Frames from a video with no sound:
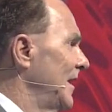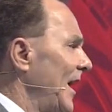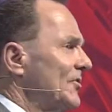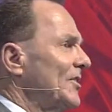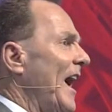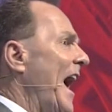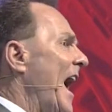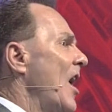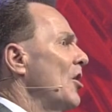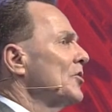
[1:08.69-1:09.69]
as to
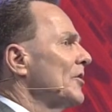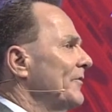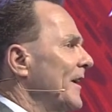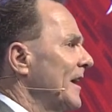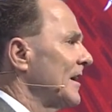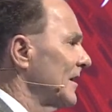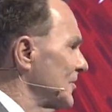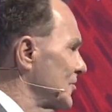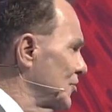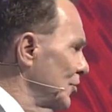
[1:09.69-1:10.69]
how your vehicle
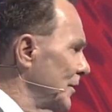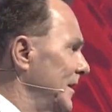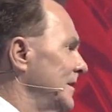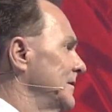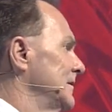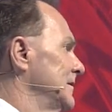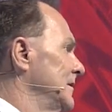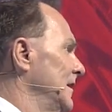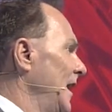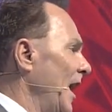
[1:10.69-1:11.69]
is doing
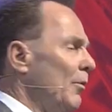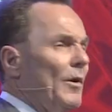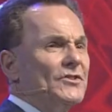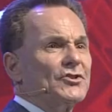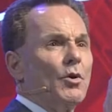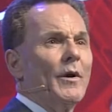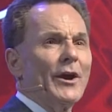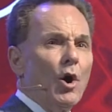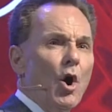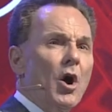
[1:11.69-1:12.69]
and what's going
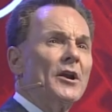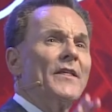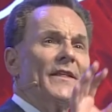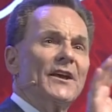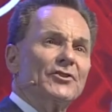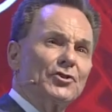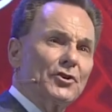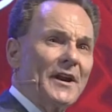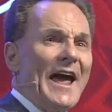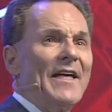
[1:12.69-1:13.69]
on in the
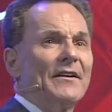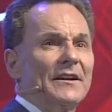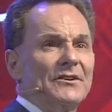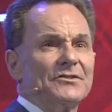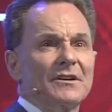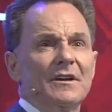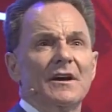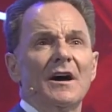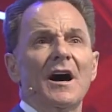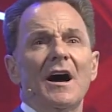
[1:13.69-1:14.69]
internalities
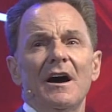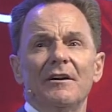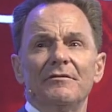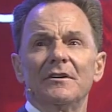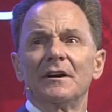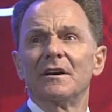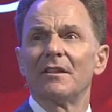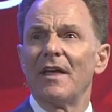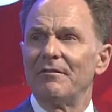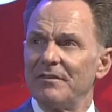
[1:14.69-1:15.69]
of
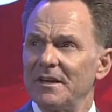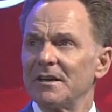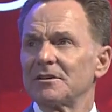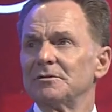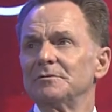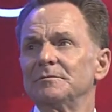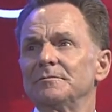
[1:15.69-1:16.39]
that vehicle.